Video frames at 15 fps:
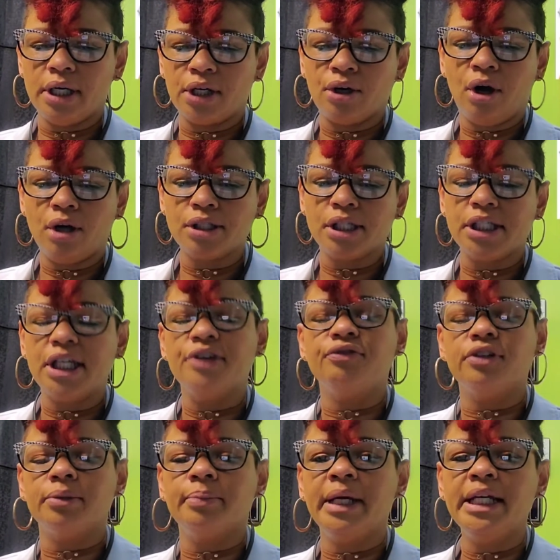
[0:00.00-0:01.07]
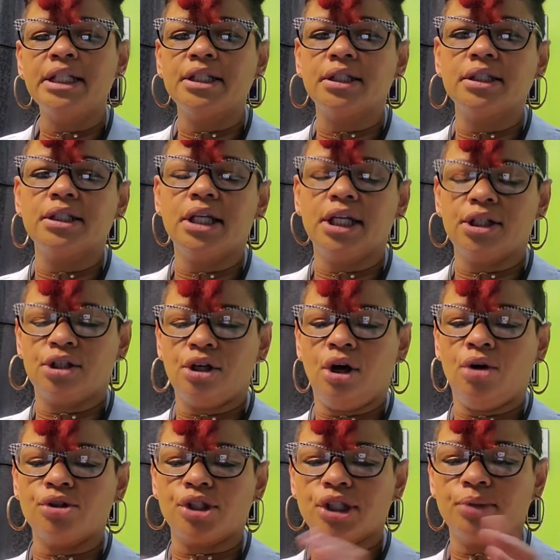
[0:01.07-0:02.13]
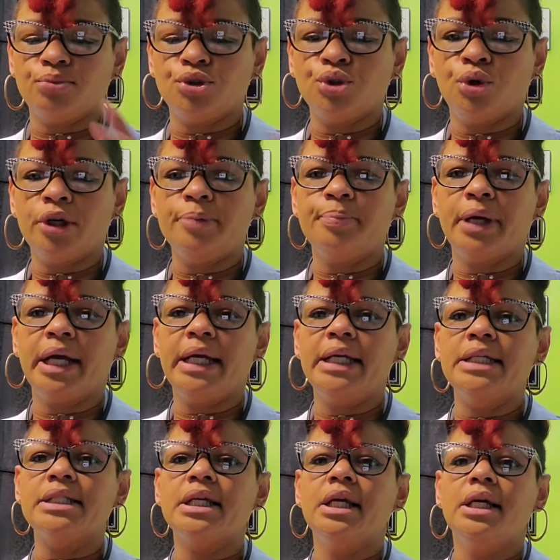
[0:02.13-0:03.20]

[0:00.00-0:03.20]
causes inflammation and causes some joint pains,